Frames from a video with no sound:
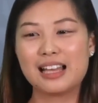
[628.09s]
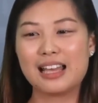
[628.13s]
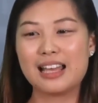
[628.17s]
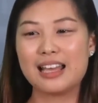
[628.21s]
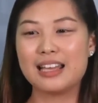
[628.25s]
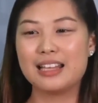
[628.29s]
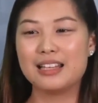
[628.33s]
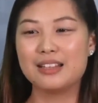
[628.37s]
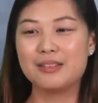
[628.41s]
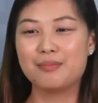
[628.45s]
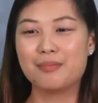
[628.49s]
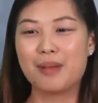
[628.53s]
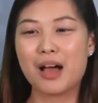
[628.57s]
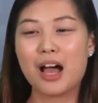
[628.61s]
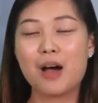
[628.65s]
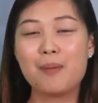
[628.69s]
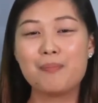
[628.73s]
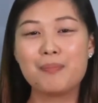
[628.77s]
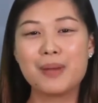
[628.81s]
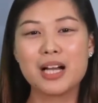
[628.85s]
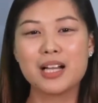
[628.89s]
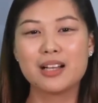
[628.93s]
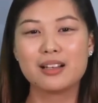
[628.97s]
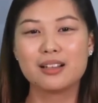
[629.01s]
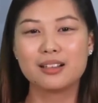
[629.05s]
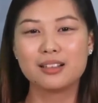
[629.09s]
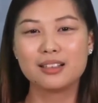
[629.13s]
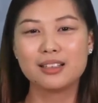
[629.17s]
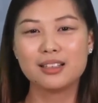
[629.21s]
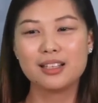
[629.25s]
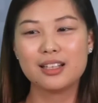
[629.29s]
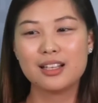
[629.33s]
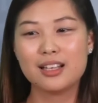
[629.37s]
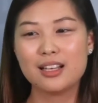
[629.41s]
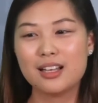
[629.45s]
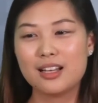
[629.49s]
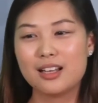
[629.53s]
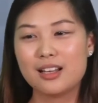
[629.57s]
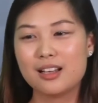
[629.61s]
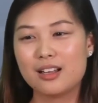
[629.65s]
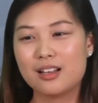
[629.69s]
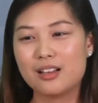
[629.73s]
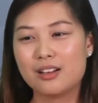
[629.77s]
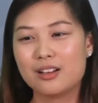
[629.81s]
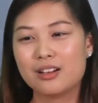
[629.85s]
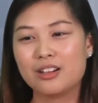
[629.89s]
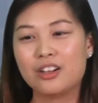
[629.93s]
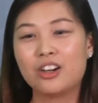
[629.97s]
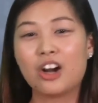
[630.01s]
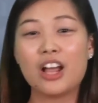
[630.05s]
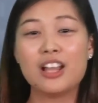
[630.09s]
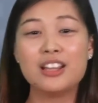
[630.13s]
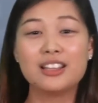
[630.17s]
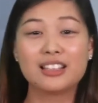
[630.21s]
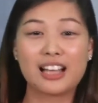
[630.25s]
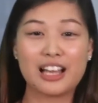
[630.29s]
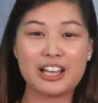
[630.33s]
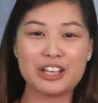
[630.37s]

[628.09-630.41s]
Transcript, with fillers: and makapag-run